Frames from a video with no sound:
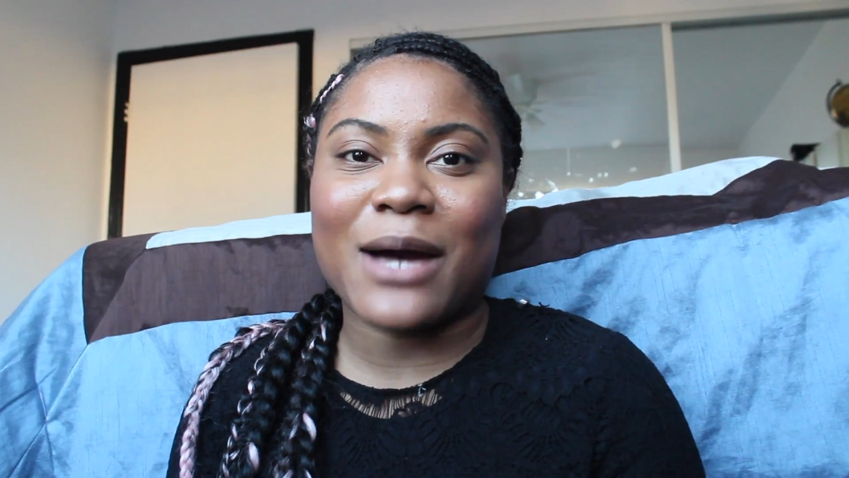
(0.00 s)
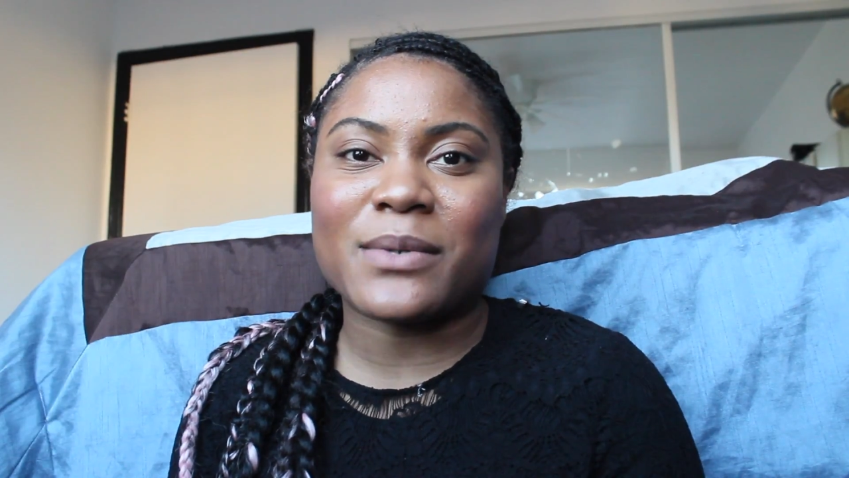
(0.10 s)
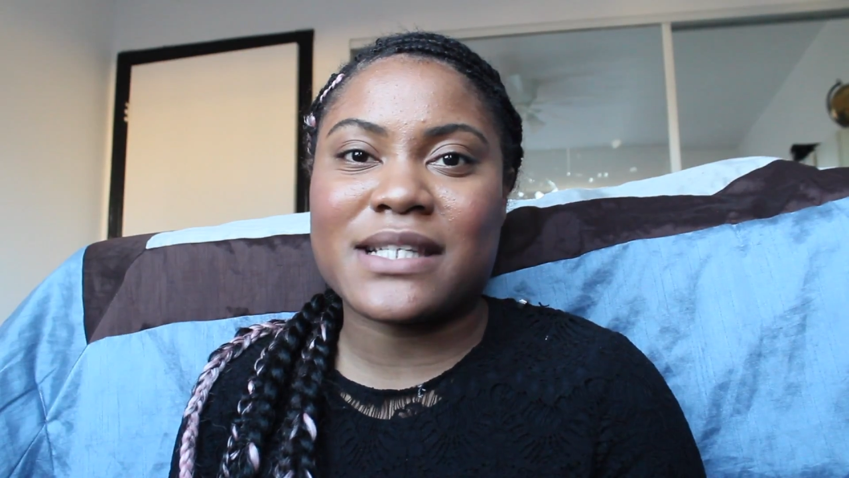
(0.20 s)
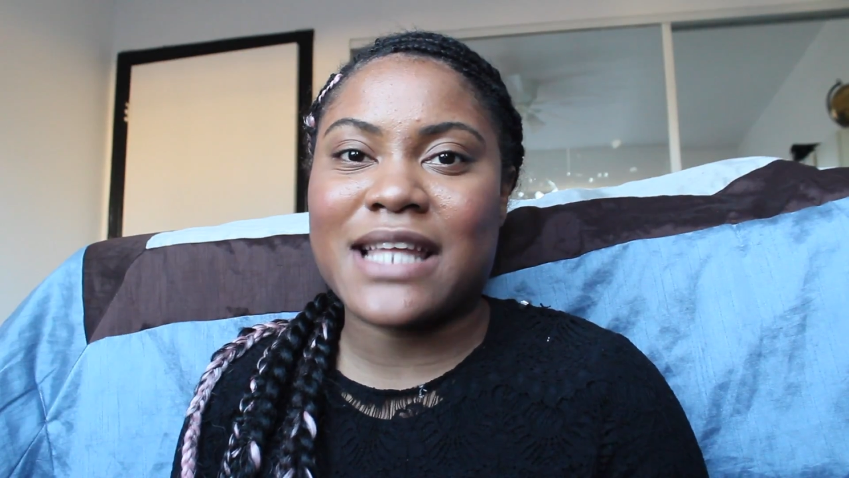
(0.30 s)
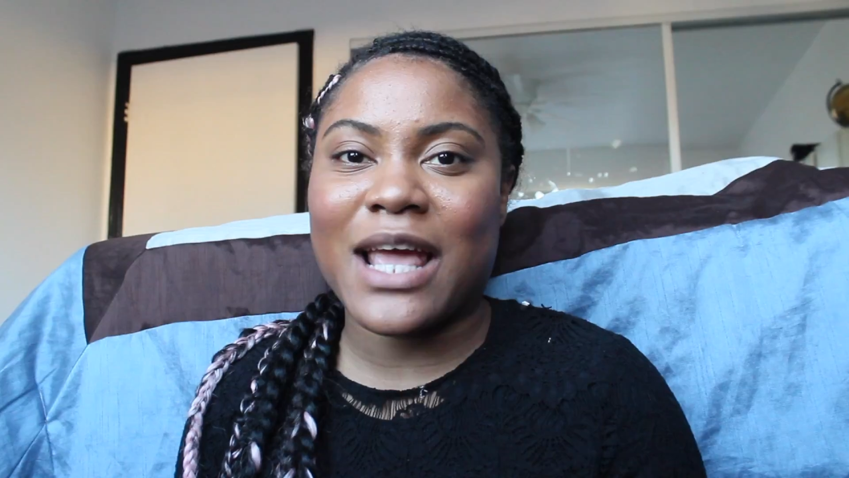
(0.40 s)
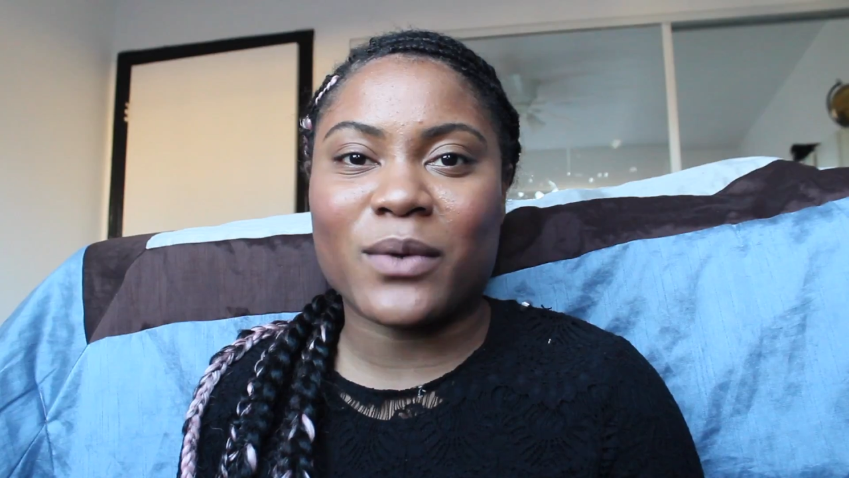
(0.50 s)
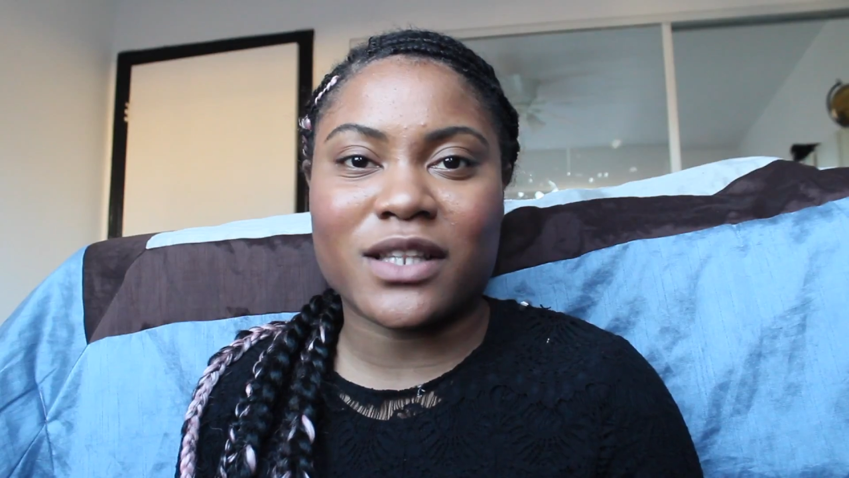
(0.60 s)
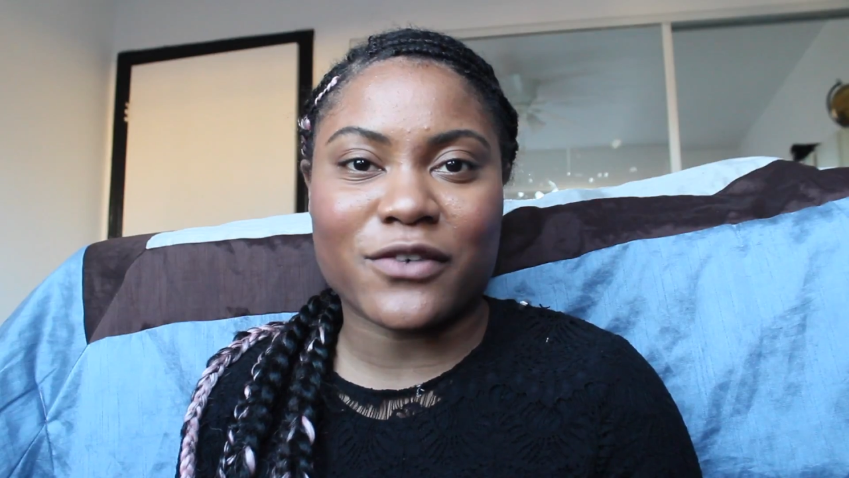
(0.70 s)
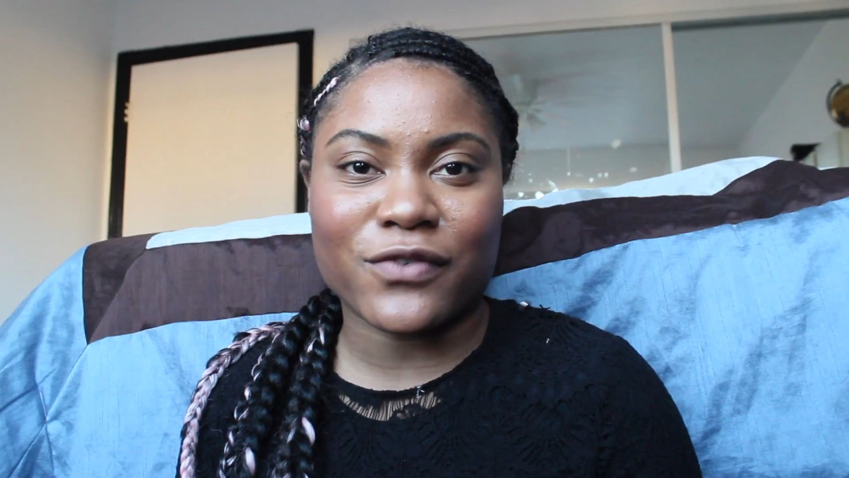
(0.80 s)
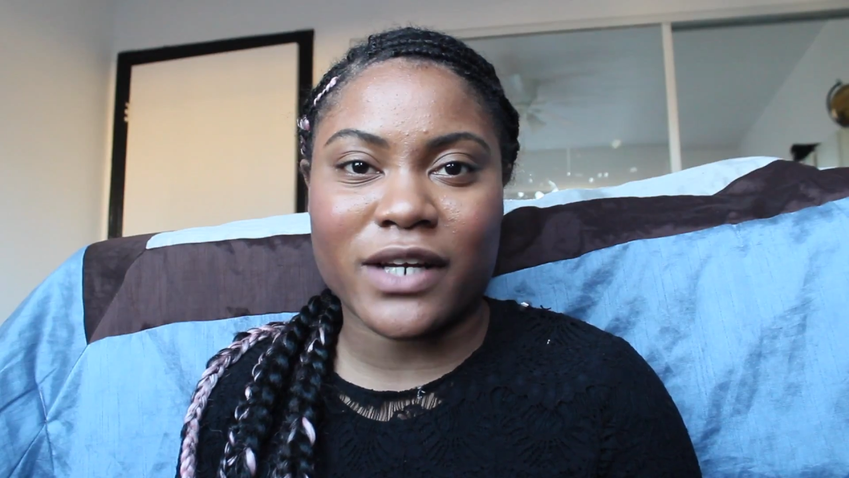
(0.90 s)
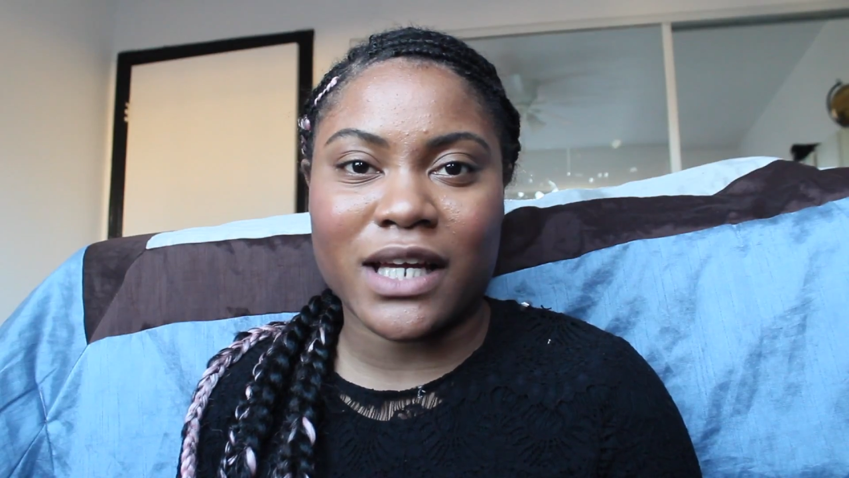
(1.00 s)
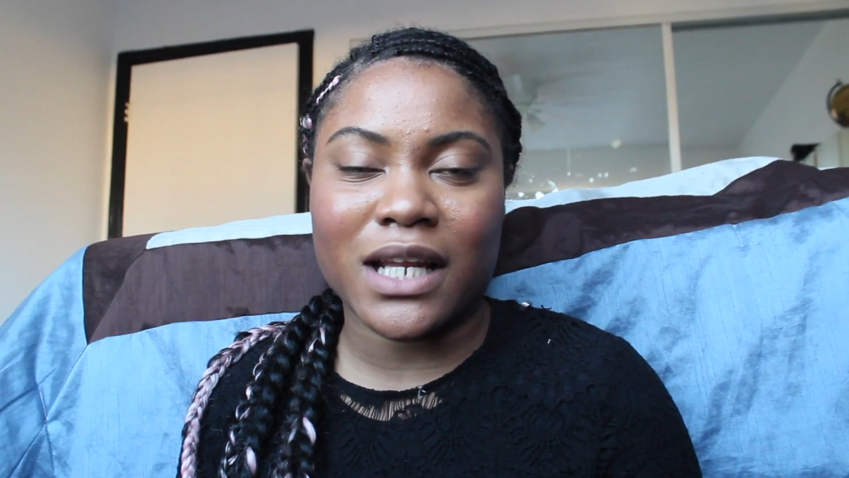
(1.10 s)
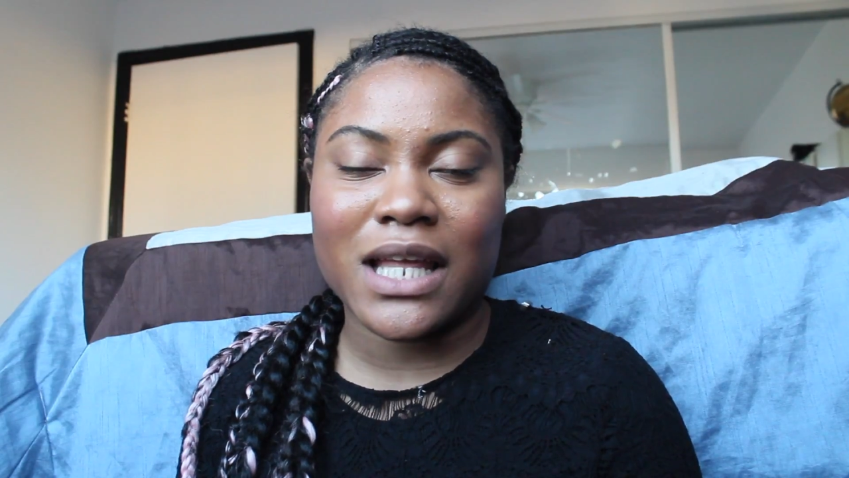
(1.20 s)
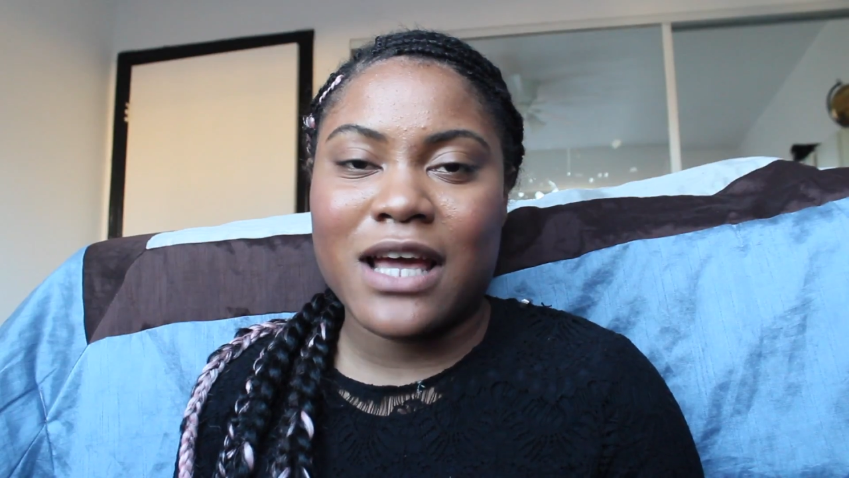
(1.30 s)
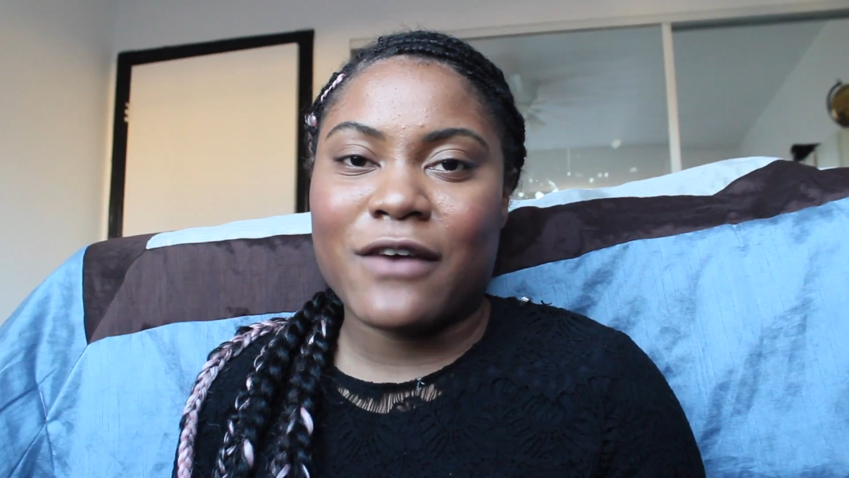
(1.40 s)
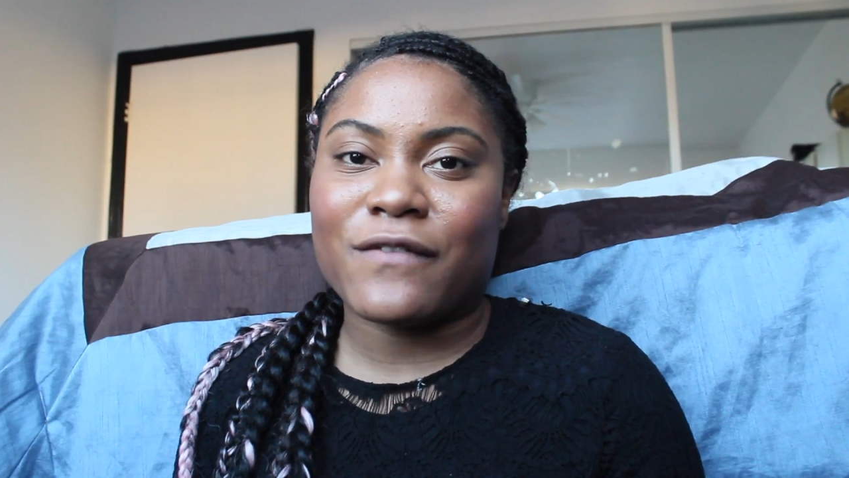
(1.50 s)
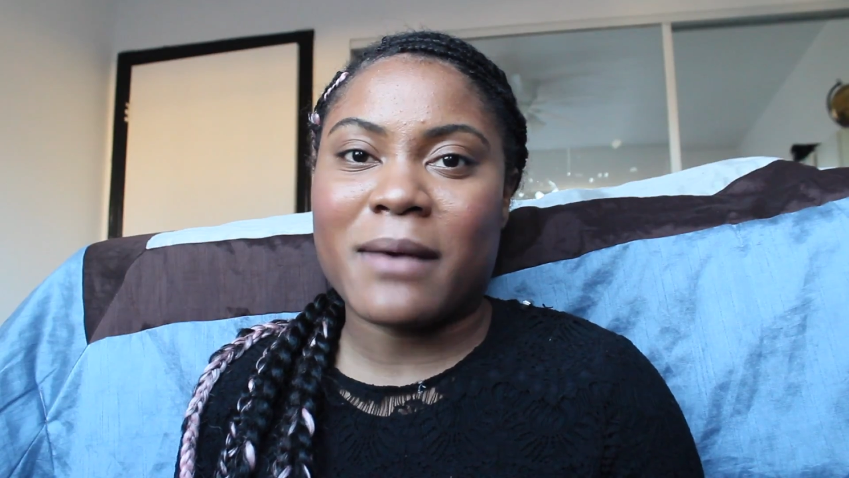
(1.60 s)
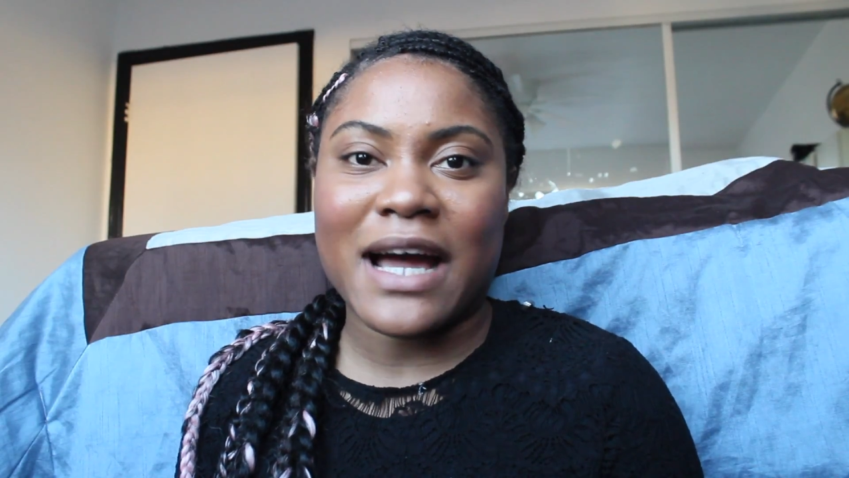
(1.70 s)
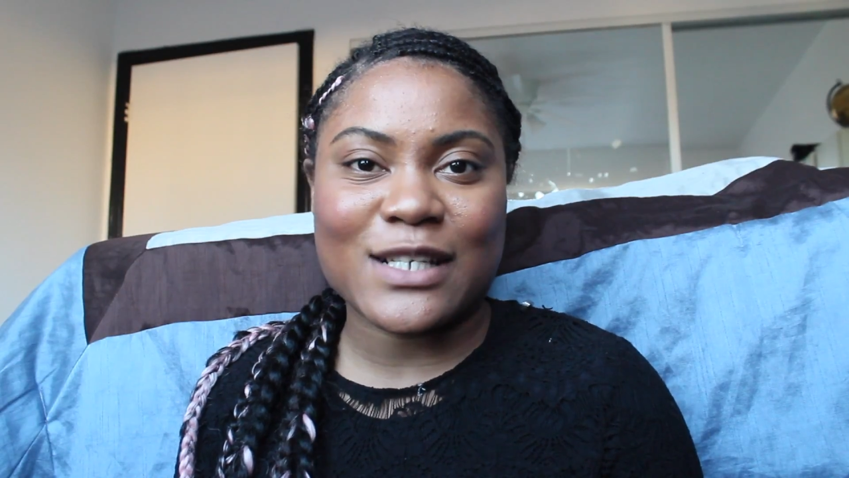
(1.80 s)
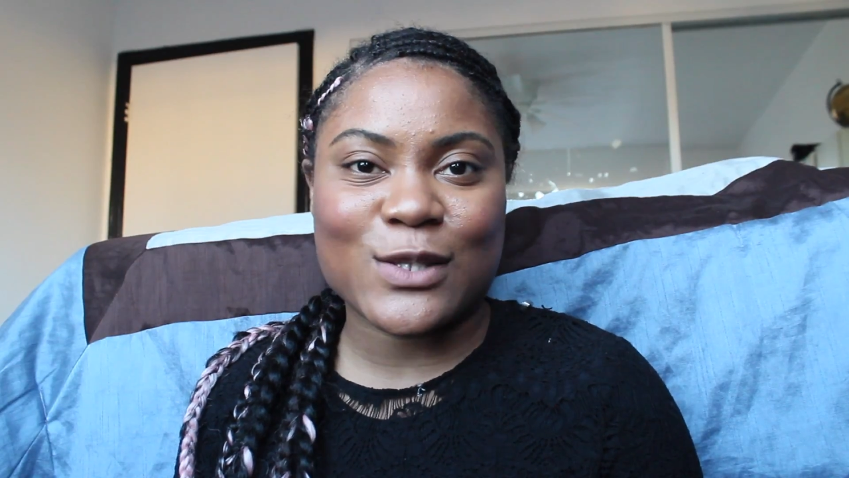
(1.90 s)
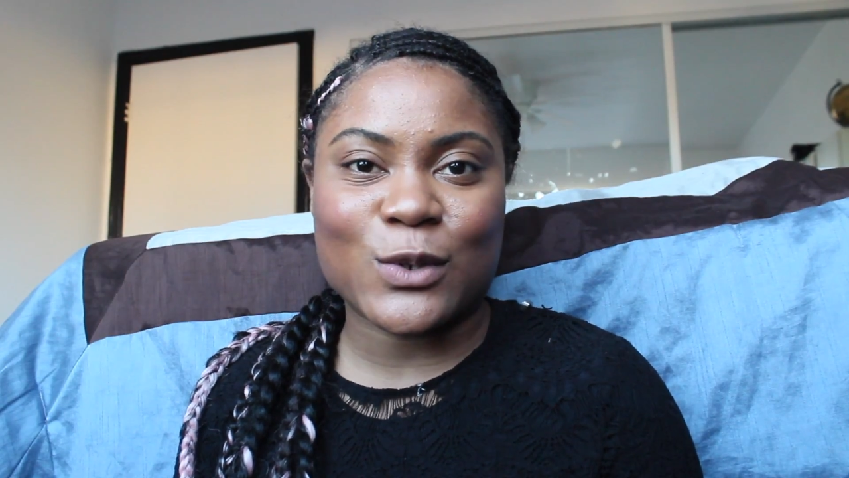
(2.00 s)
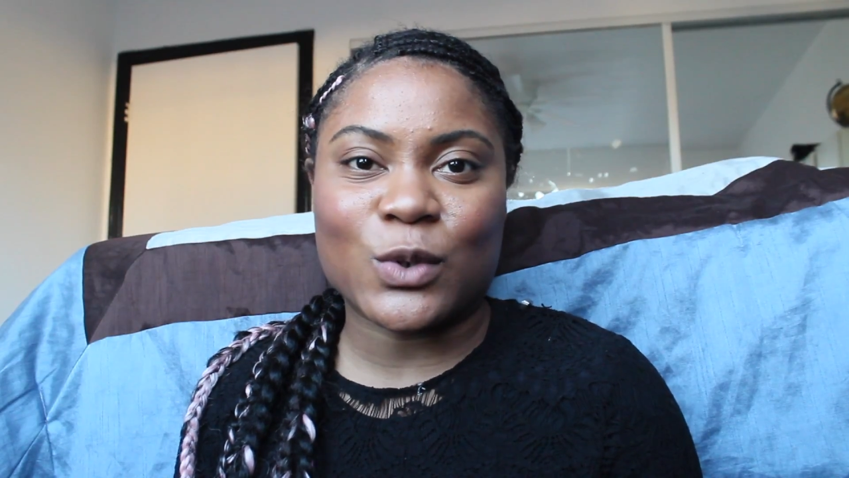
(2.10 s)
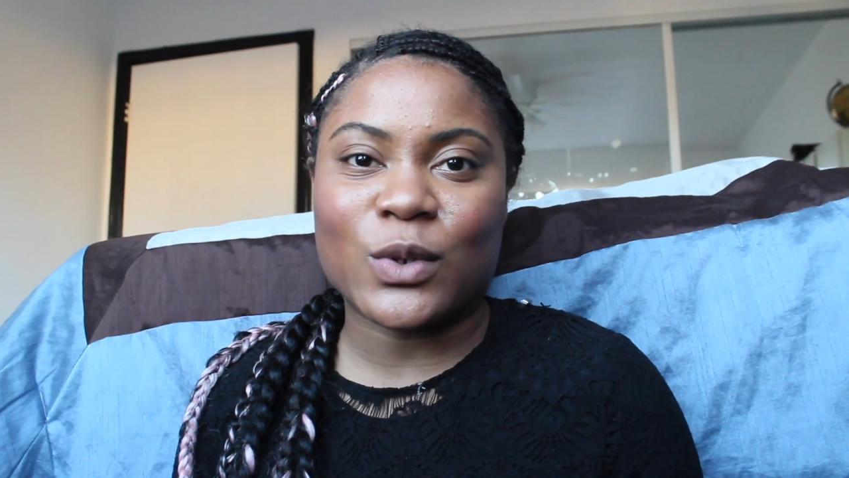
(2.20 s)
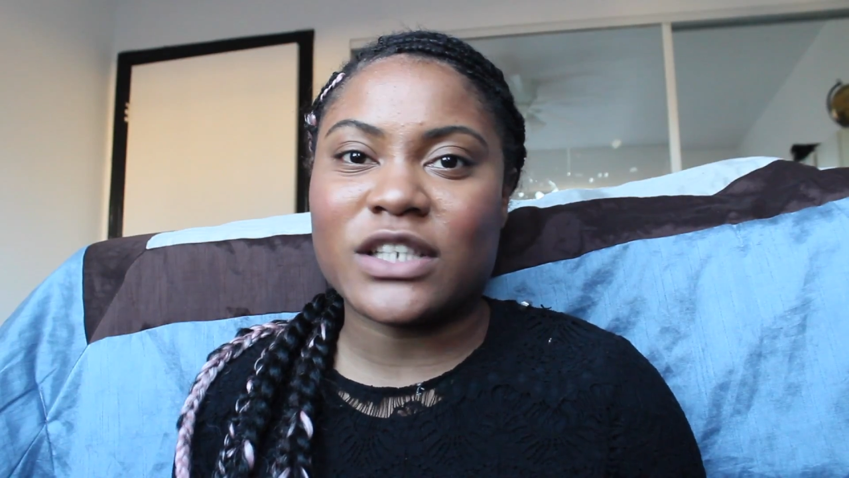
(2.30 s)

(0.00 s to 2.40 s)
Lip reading: I was staying with a friend from high school,